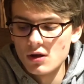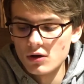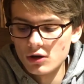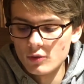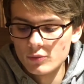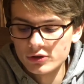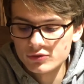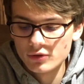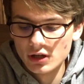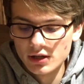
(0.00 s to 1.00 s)

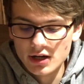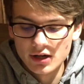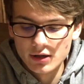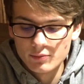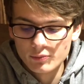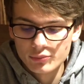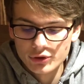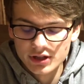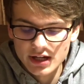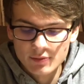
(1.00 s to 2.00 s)
Not really. I am
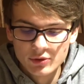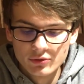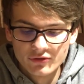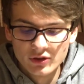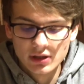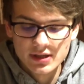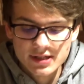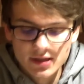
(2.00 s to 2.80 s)
pretty happy with the list.